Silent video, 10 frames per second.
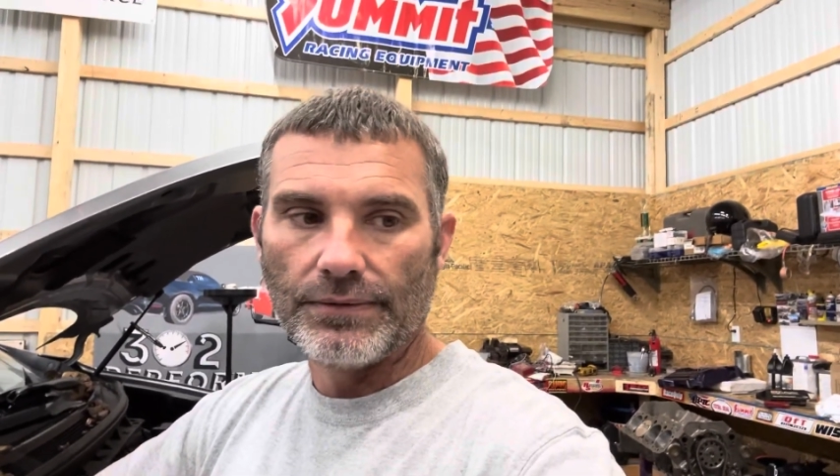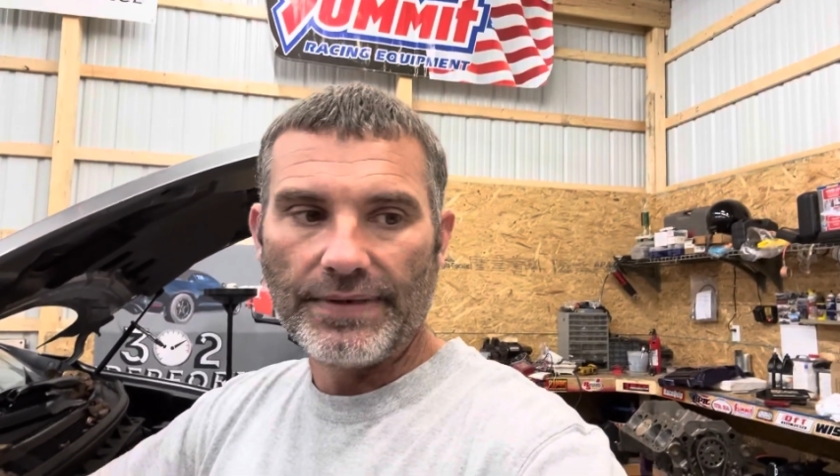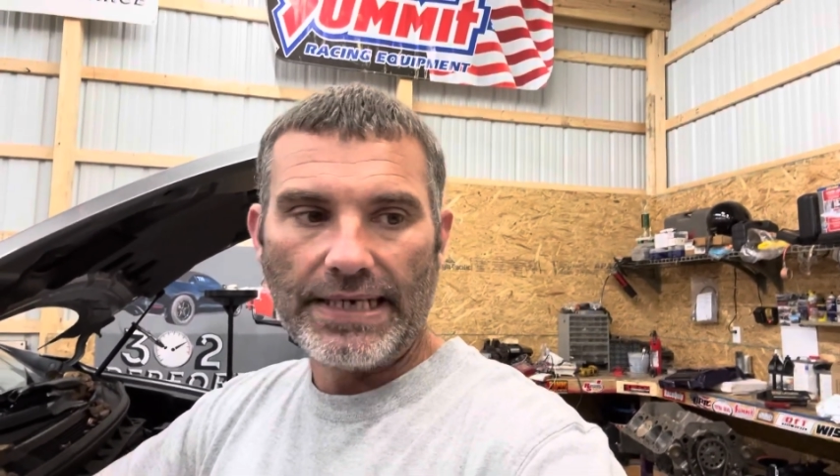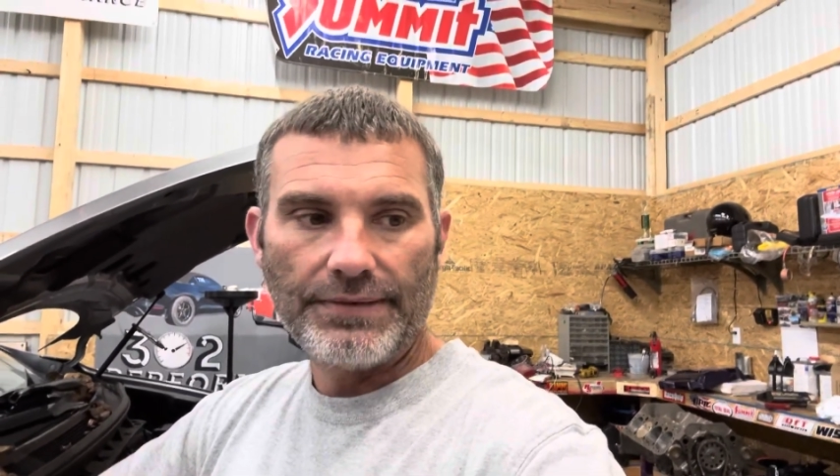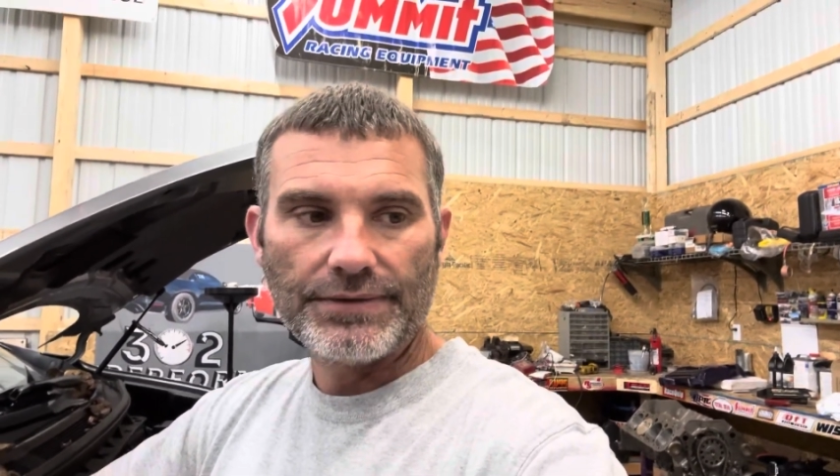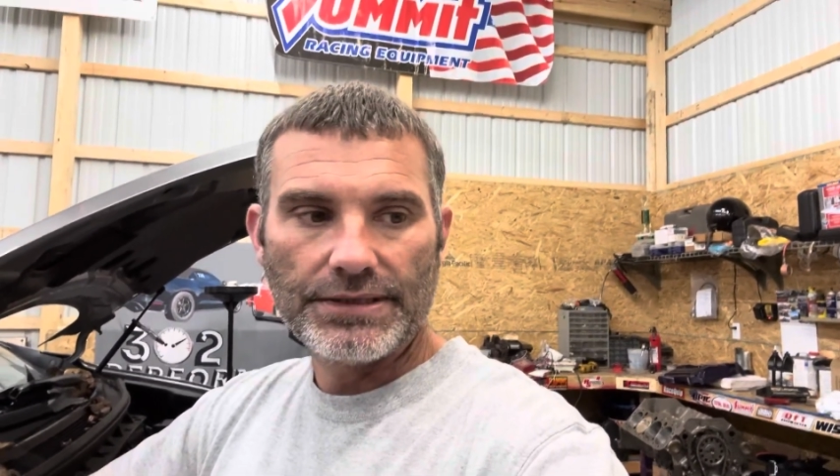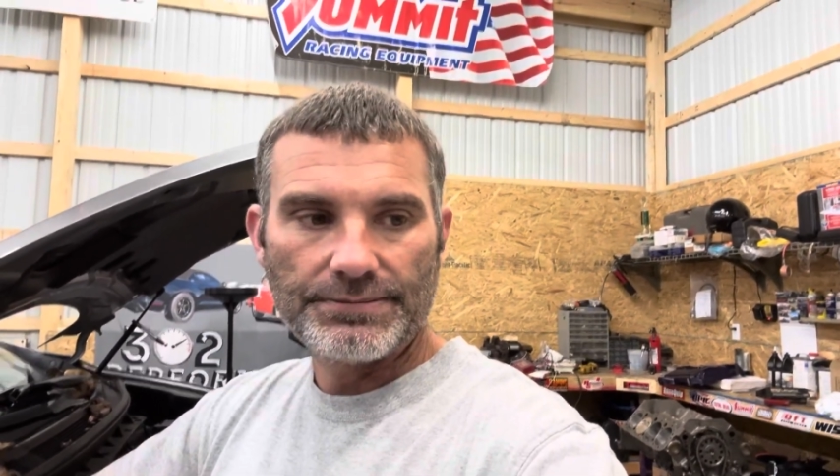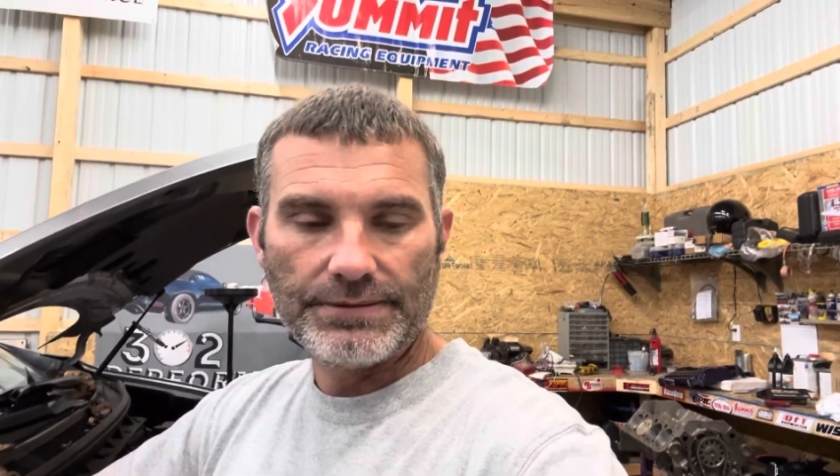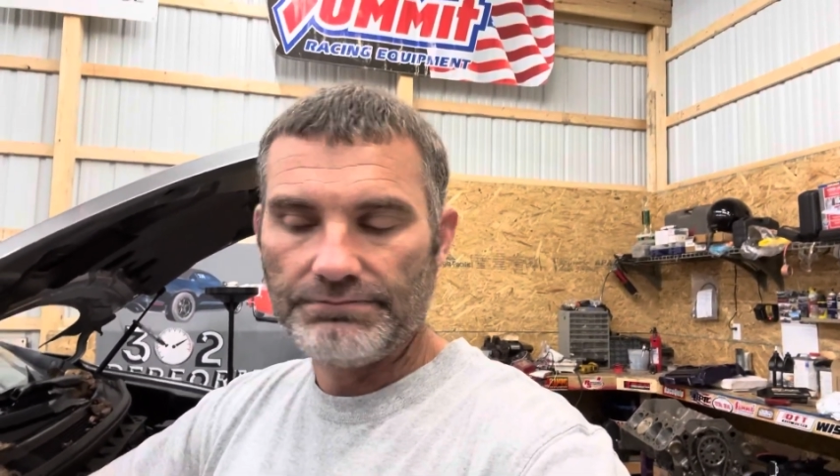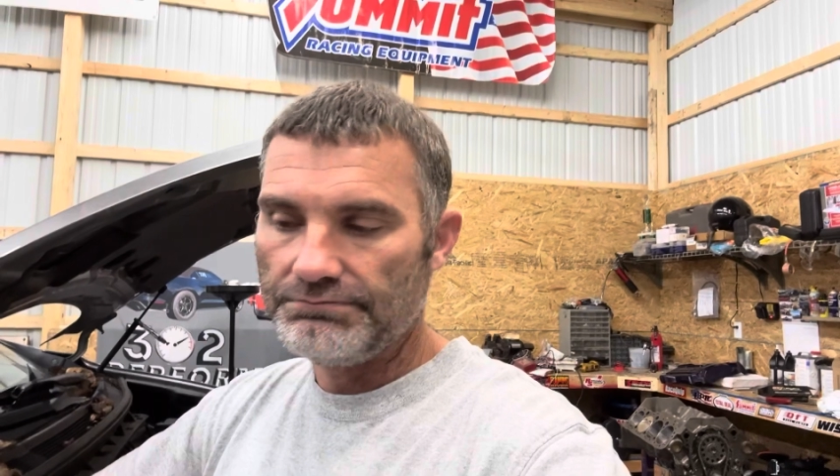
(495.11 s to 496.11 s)
Valve
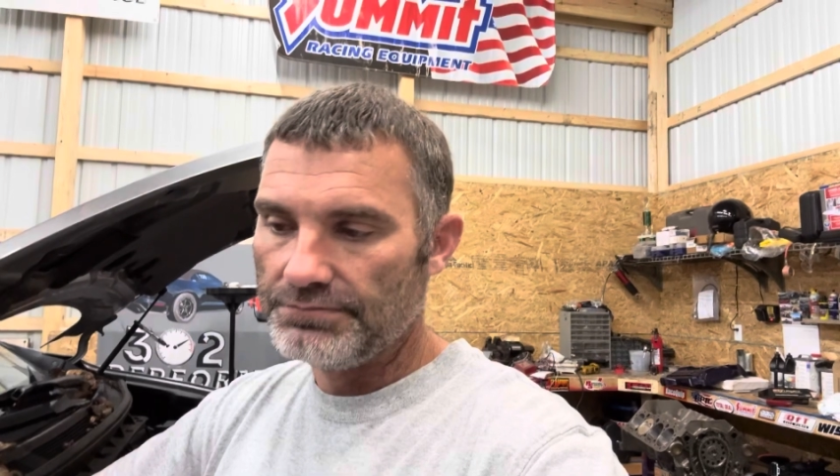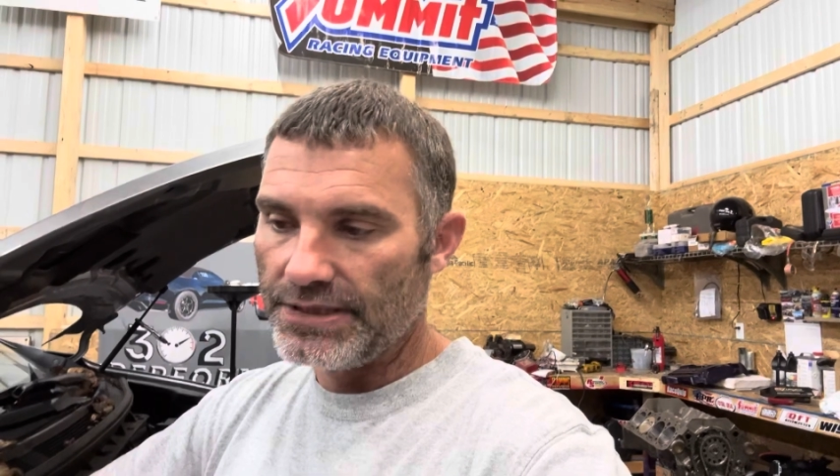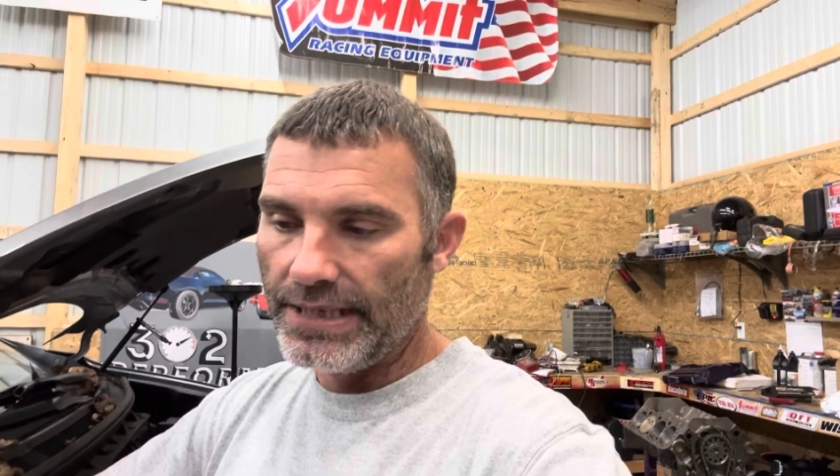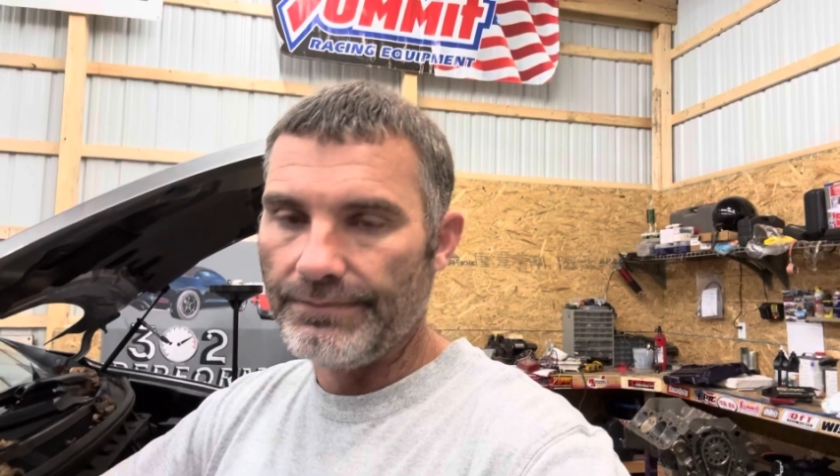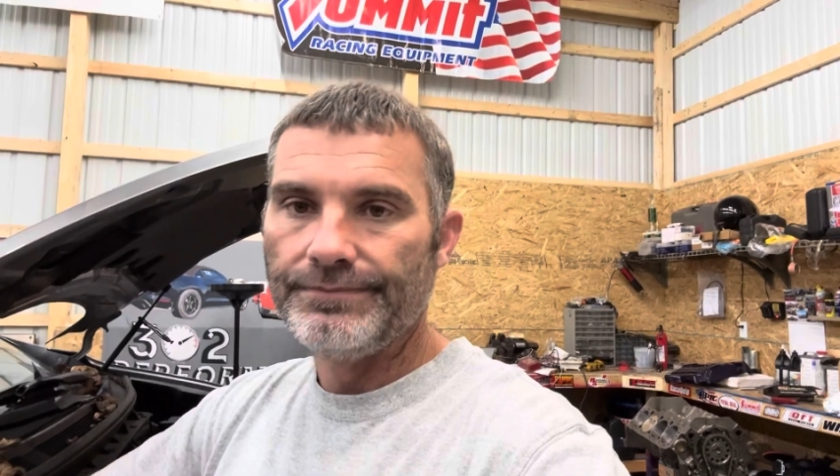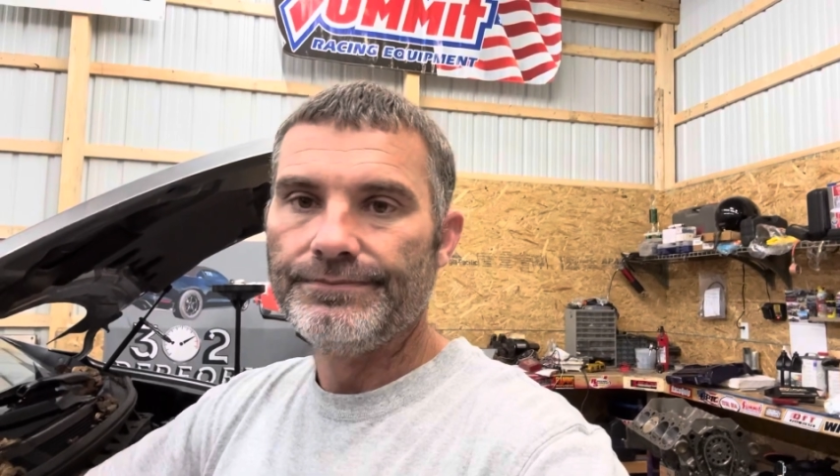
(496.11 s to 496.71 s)
adjustment, same.